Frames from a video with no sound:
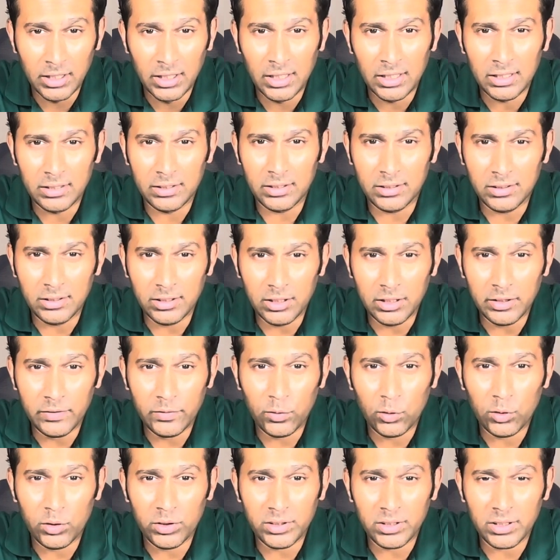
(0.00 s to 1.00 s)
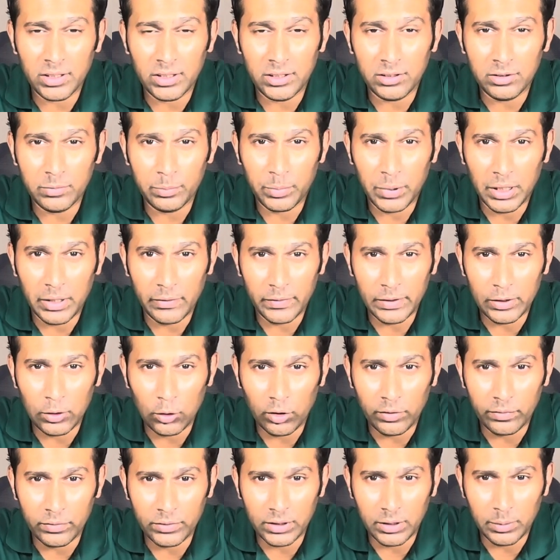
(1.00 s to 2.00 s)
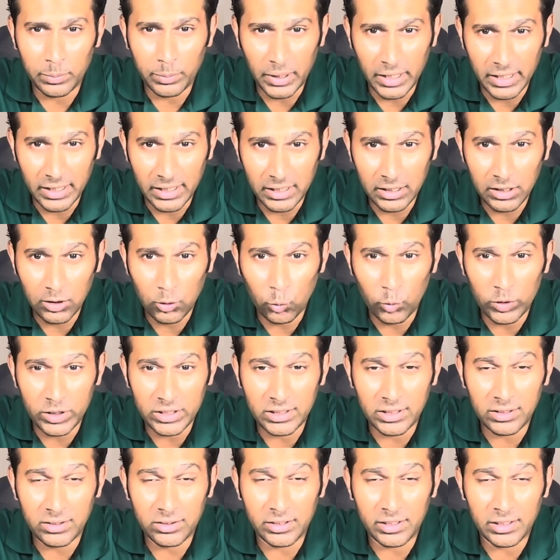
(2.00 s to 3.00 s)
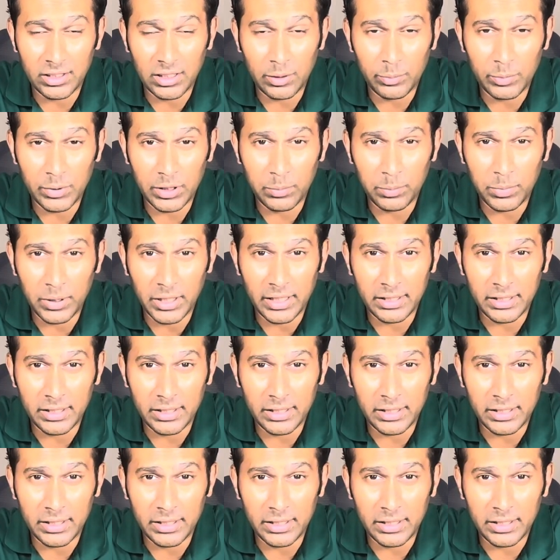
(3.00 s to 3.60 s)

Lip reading: The third force is power of the buyer, which is determined by